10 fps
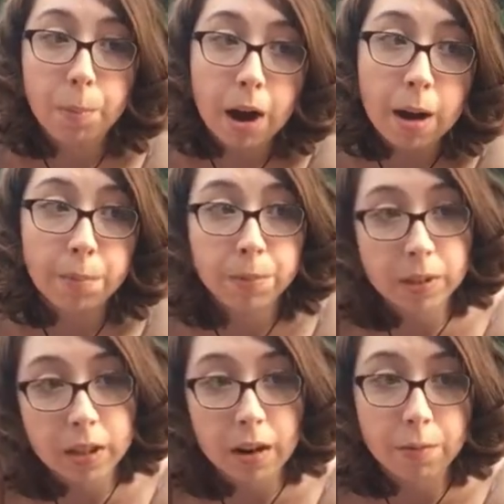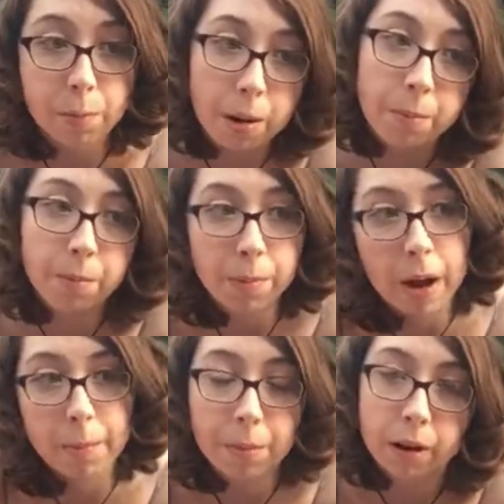pop stuff,
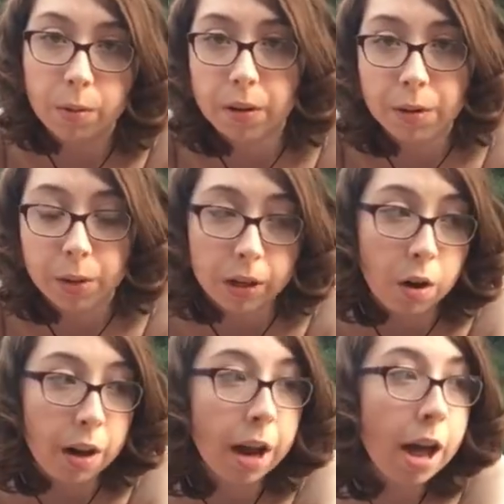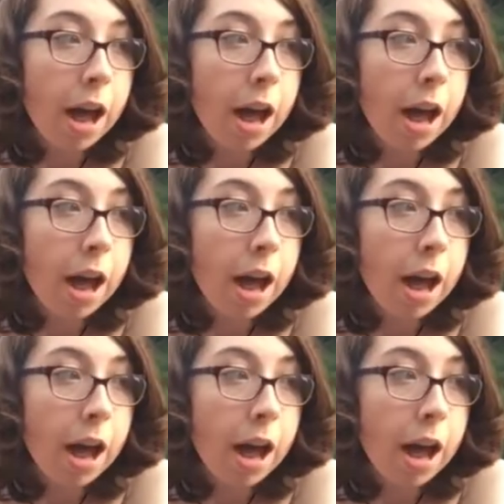punk, whatever you want to call it.